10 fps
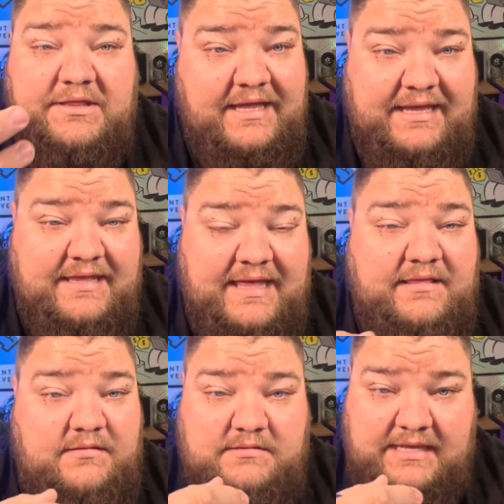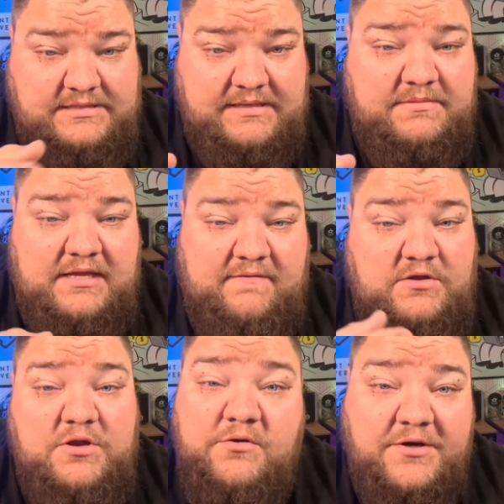But again, that that's something if
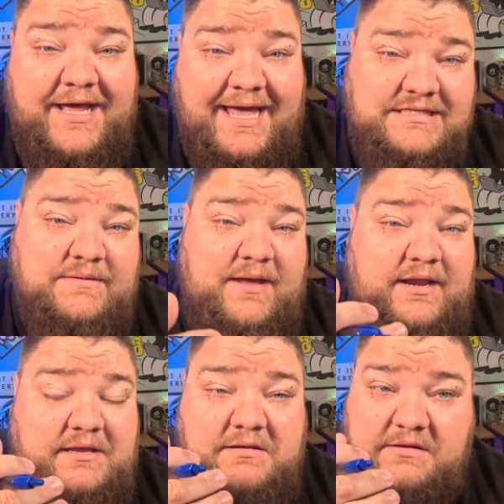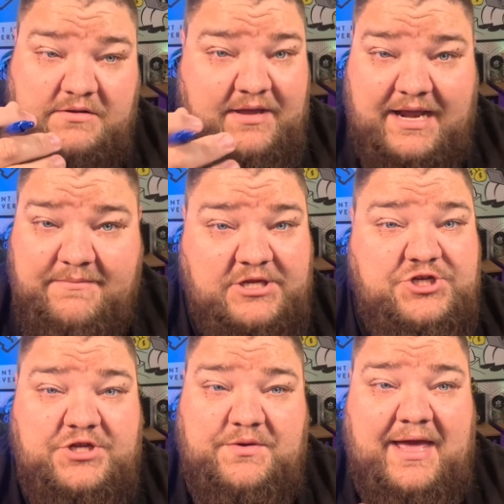you don't know to ask about it, you got to make sure you